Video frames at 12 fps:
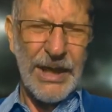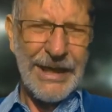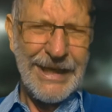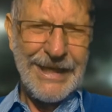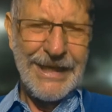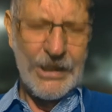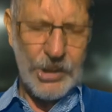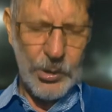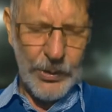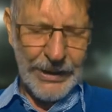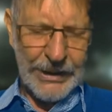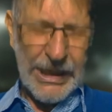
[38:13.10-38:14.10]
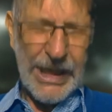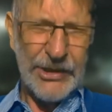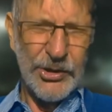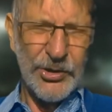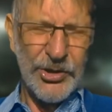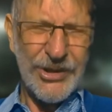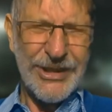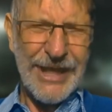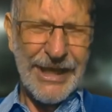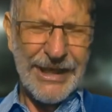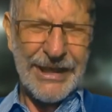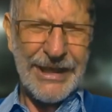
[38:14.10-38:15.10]
lead you and guide you. Just
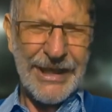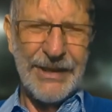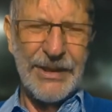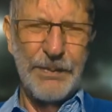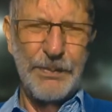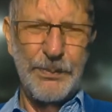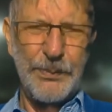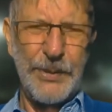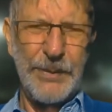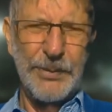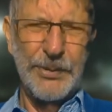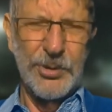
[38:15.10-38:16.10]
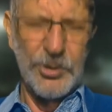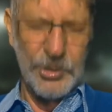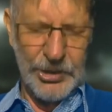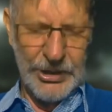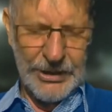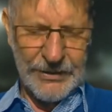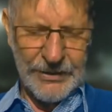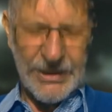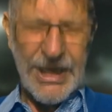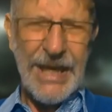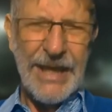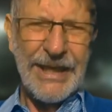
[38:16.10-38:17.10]
like it led the people to Jesus.
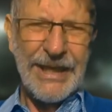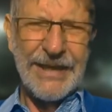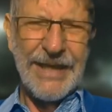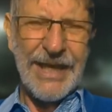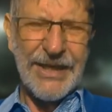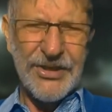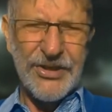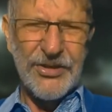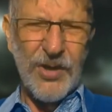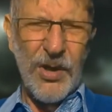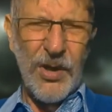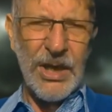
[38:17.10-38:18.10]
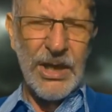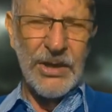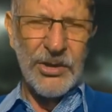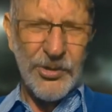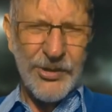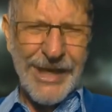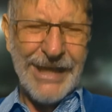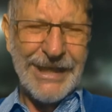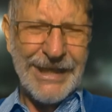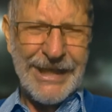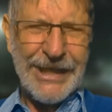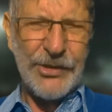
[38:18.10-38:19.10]
Let that star tonight
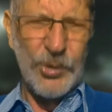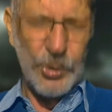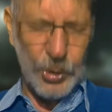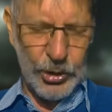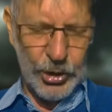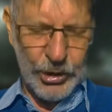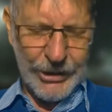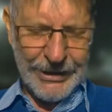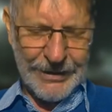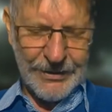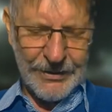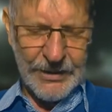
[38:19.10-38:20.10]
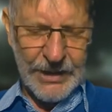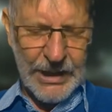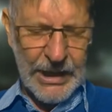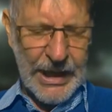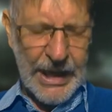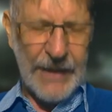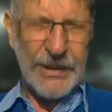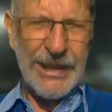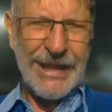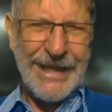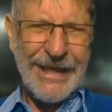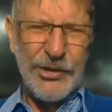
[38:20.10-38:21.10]
lead you to Jesus and
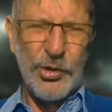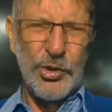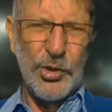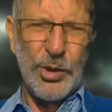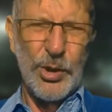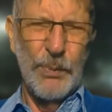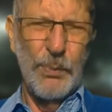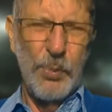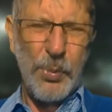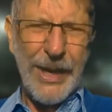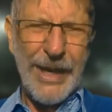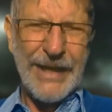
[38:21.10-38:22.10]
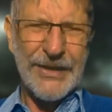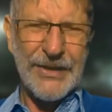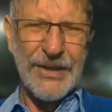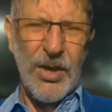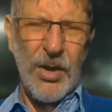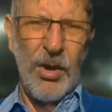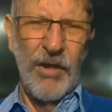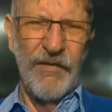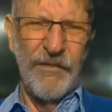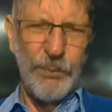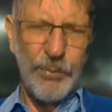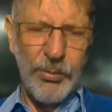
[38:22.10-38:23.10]
lead you to the place
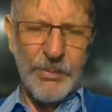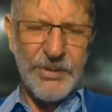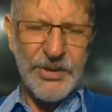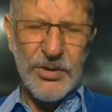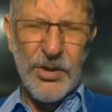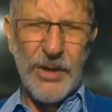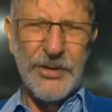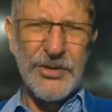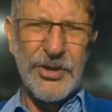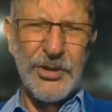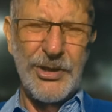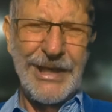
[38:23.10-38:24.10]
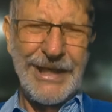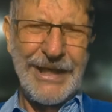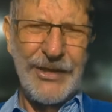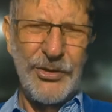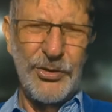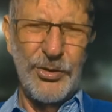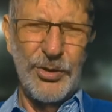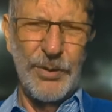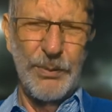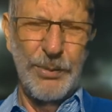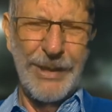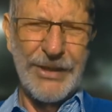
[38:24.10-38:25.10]
of promise. God is going to lead you to the
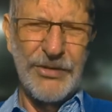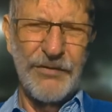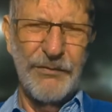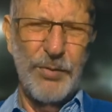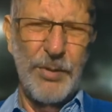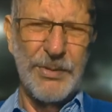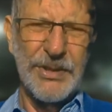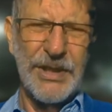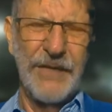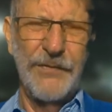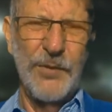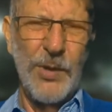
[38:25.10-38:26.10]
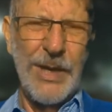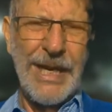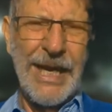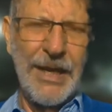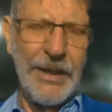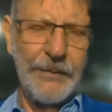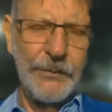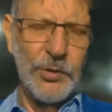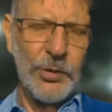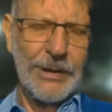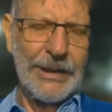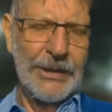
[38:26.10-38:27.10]
place of promise if you allow him
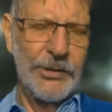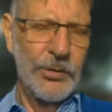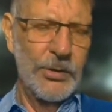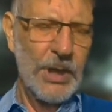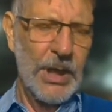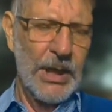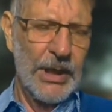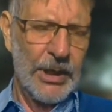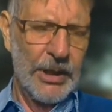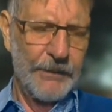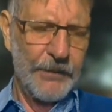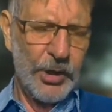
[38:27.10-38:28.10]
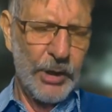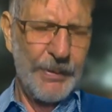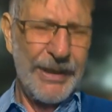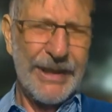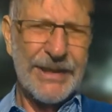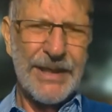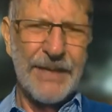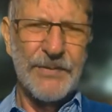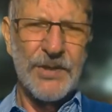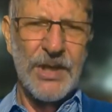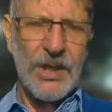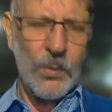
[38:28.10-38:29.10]
to lead you. And you know, many
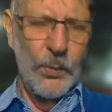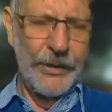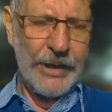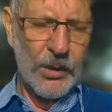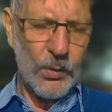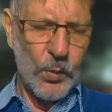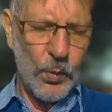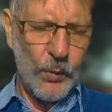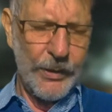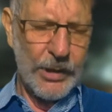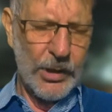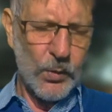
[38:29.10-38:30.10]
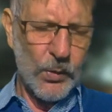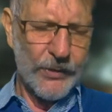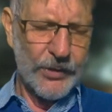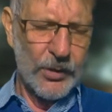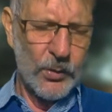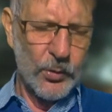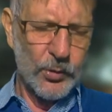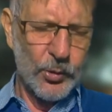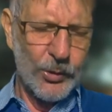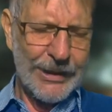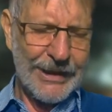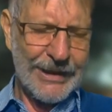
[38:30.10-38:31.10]
times we don't want the Lord to
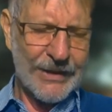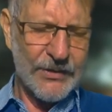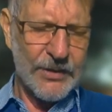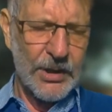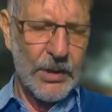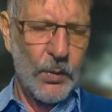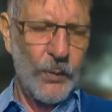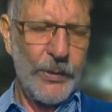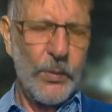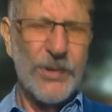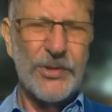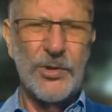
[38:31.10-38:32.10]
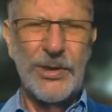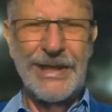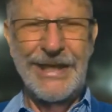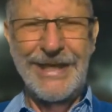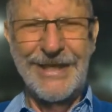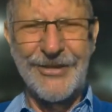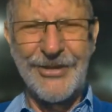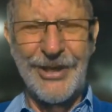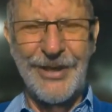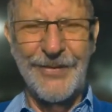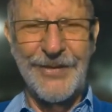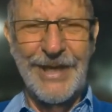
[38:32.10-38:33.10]
lead us. We want to lead
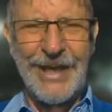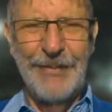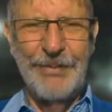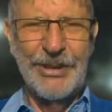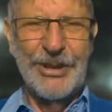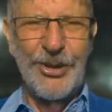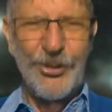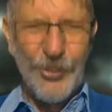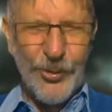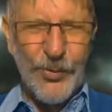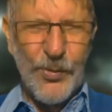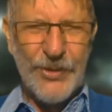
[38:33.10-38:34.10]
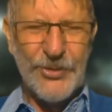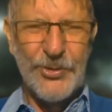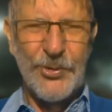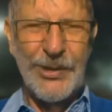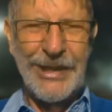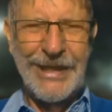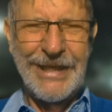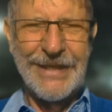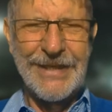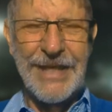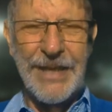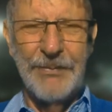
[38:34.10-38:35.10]
ourselves. But the Lord wants to lead
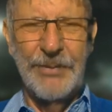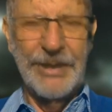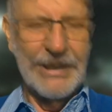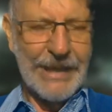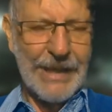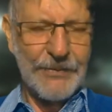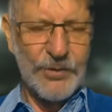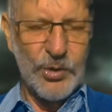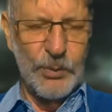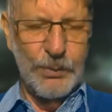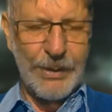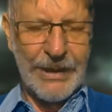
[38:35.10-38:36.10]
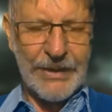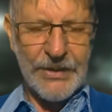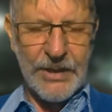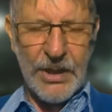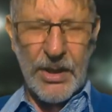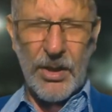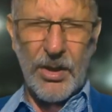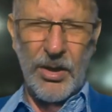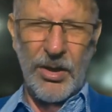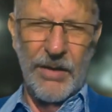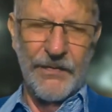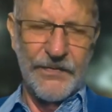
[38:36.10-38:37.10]
us. But it comes to a place
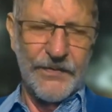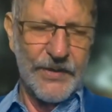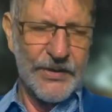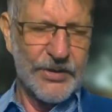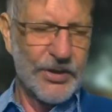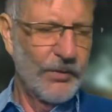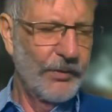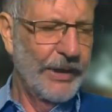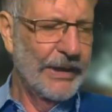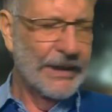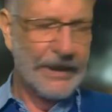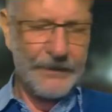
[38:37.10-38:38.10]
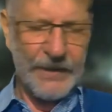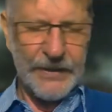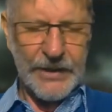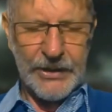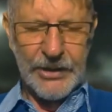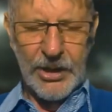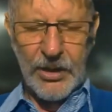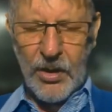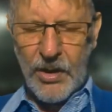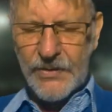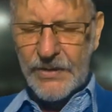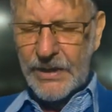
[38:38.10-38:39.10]
of surrender. And then the
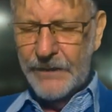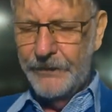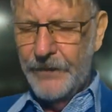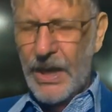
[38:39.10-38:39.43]
last thing,